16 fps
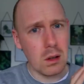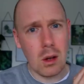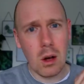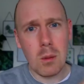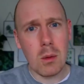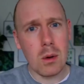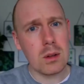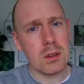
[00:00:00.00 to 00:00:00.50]
a
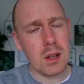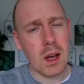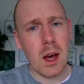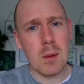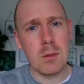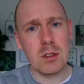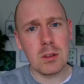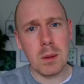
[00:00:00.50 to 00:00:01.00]
lot more
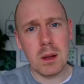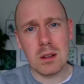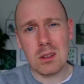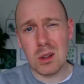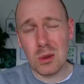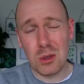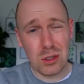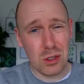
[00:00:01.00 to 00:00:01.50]
time
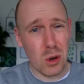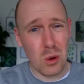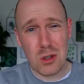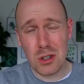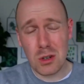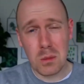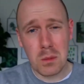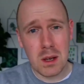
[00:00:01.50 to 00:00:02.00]
spent on
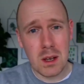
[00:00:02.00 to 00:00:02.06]
social